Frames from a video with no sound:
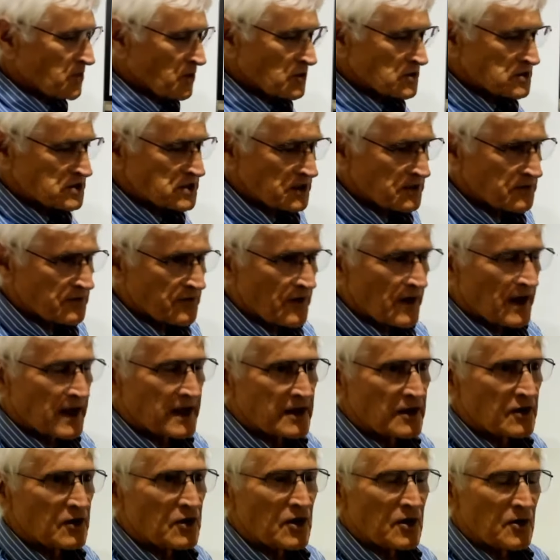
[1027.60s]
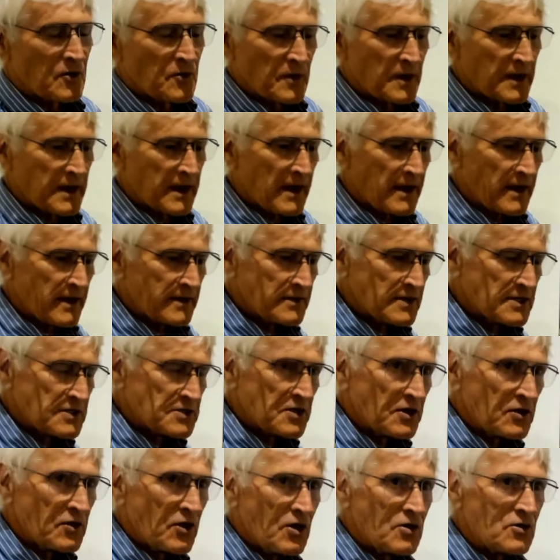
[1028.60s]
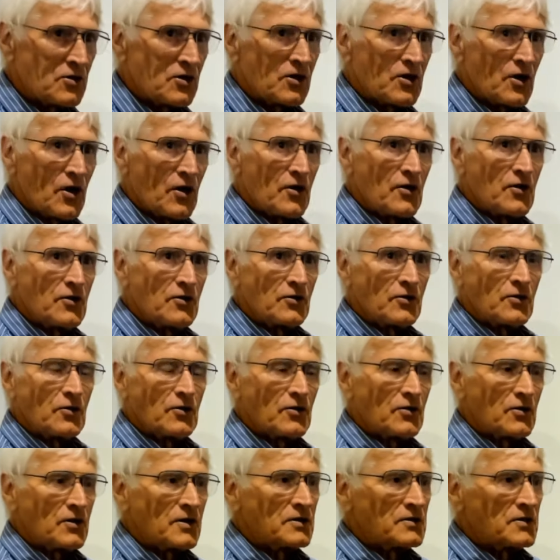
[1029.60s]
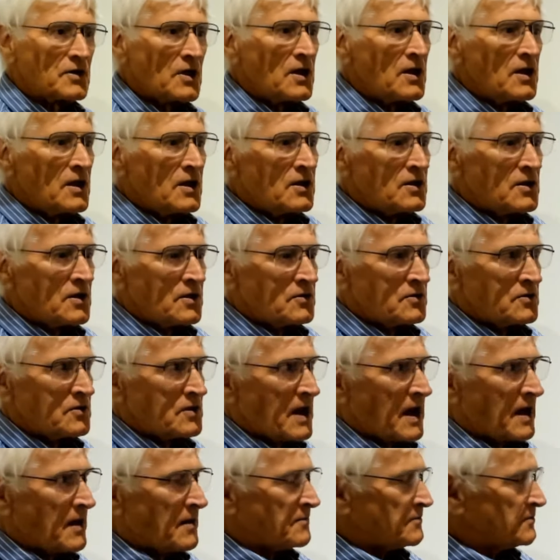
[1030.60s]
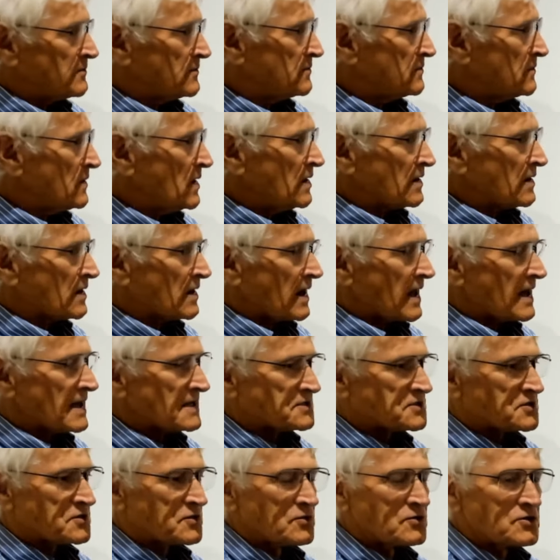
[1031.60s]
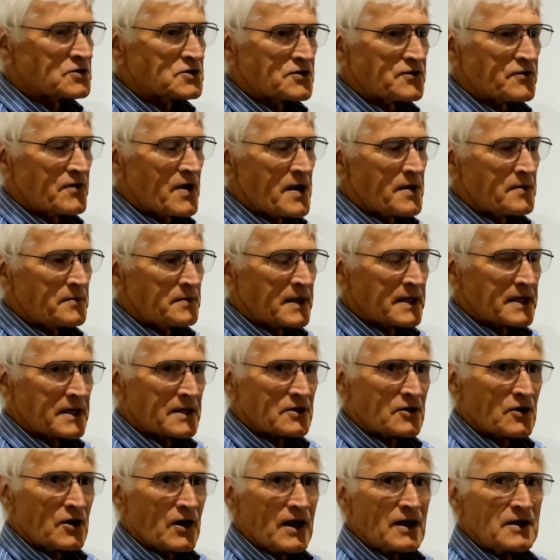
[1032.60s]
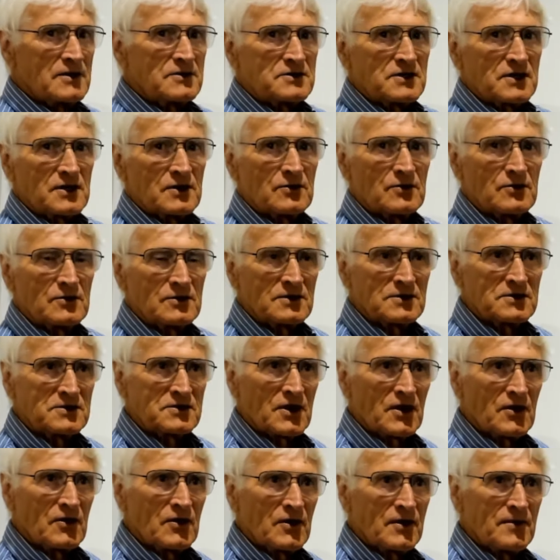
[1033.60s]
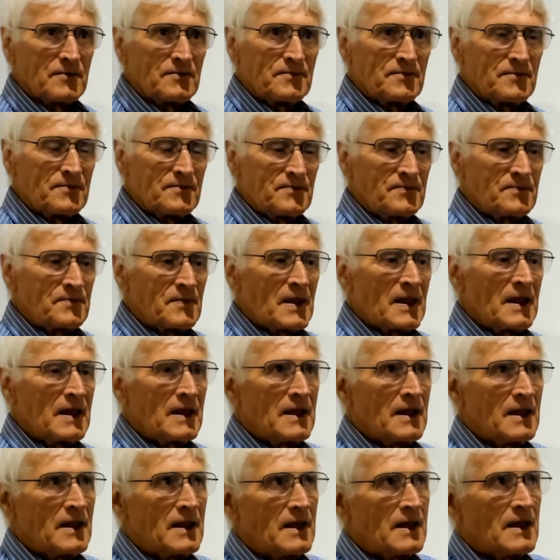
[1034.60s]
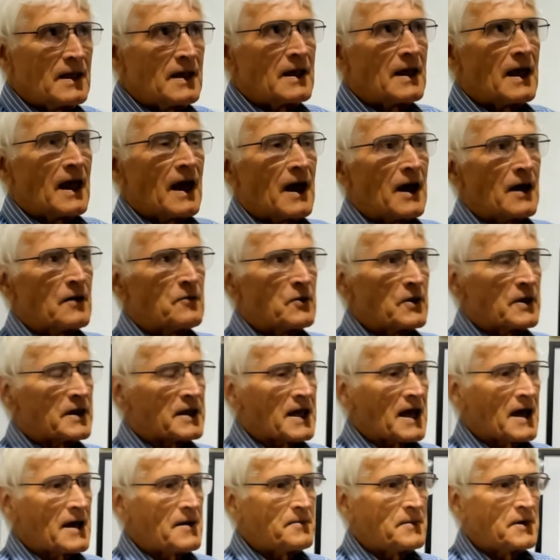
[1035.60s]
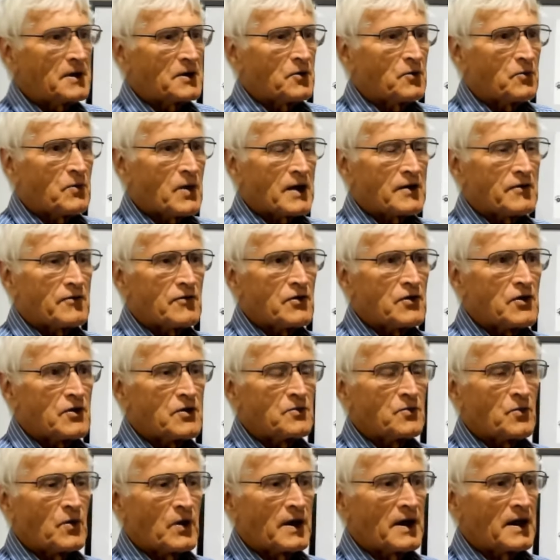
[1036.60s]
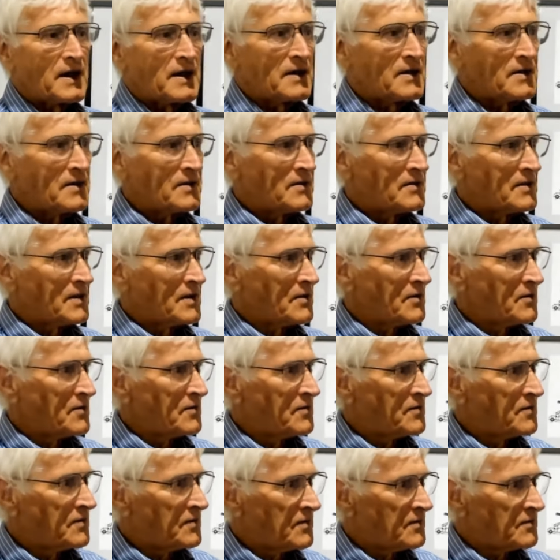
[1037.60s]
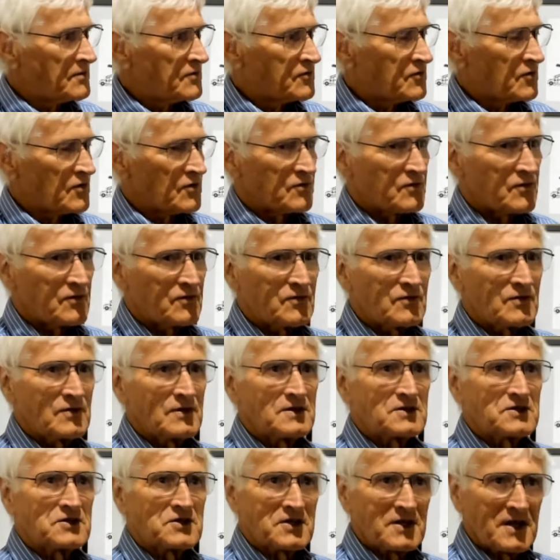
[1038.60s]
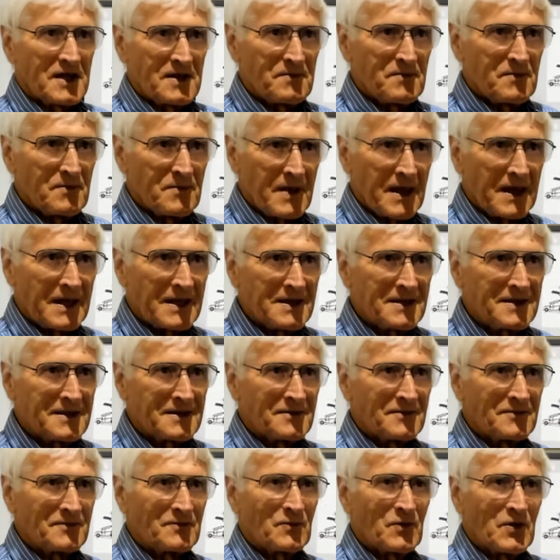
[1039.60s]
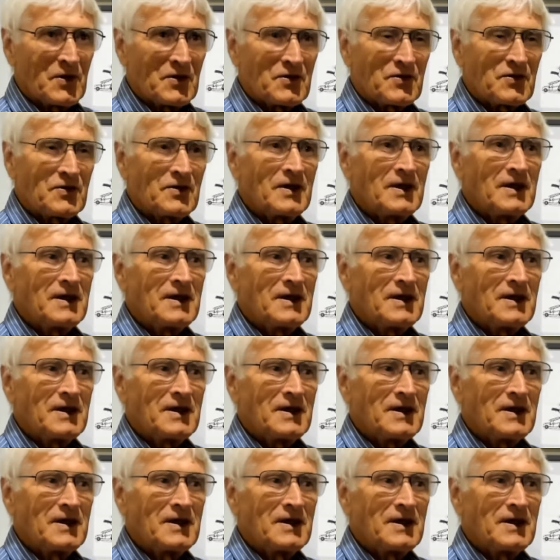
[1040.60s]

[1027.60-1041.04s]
pushing Frank along and we're going this long corridor and glass doors are opening and closing all the time. We came into one room where there were sort of slim men with